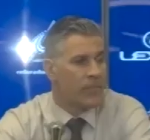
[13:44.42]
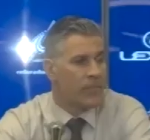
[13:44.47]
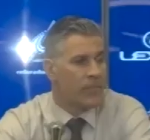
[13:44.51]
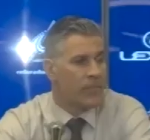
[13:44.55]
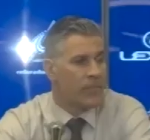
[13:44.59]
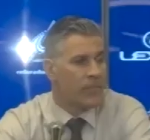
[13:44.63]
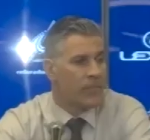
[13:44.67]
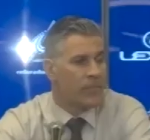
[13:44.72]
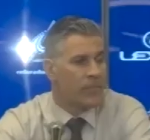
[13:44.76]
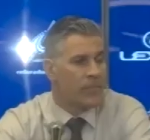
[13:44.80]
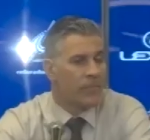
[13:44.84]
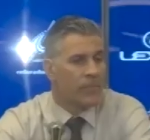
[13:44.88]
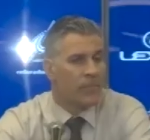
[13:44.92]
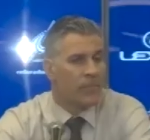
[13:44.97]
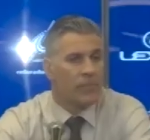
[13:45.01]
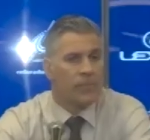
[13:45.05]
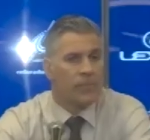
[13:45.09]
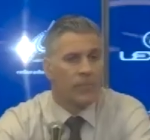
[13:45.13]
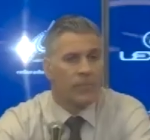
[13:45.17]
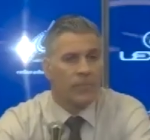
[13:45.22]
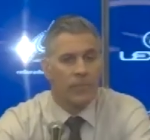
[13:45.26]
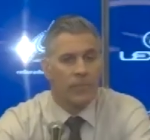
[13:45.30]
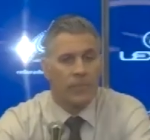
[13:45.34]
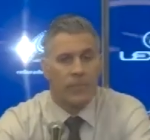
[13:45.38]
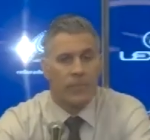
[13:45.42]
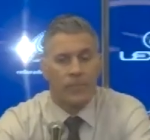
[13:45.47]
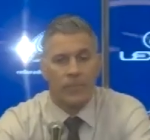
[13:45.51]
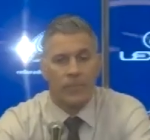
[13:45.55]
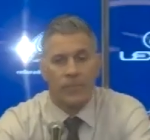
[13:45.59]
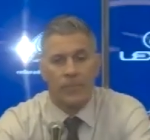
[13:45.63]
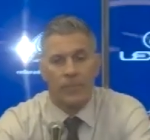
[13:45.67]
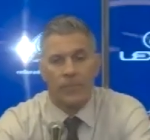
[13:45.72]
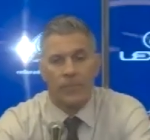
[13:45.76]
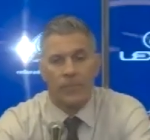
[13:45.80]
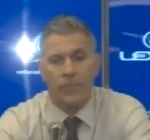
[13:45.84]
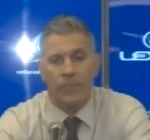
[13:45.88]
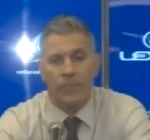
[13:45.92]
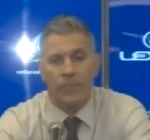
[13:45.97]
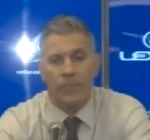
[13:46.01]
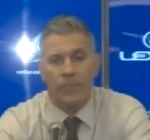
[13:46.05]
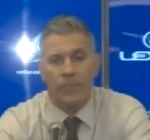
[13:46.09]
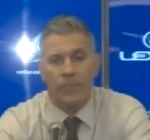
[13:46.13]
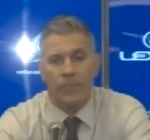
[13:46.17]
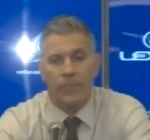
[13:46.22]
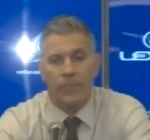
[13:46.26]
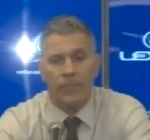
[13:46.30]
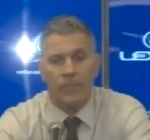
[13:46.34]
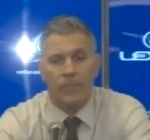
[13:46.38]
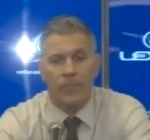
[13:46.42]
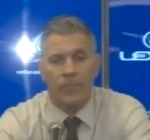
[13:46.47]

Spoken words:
No one is speaking in this clip.